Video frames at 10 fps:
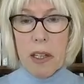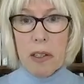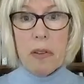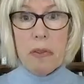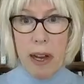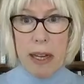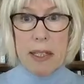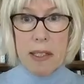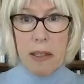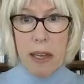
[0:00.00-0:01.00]
until you've
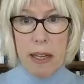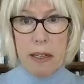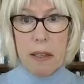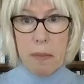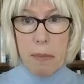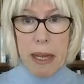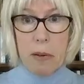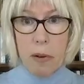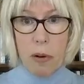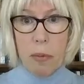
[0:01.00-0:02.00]
isolated the
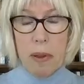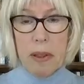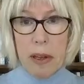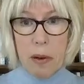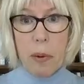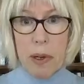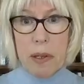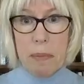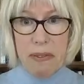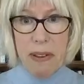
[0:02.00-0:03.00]
microbe that you're
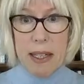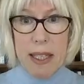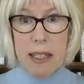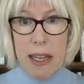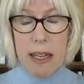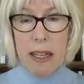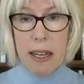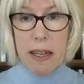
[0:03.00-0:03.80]
going to be vaccinating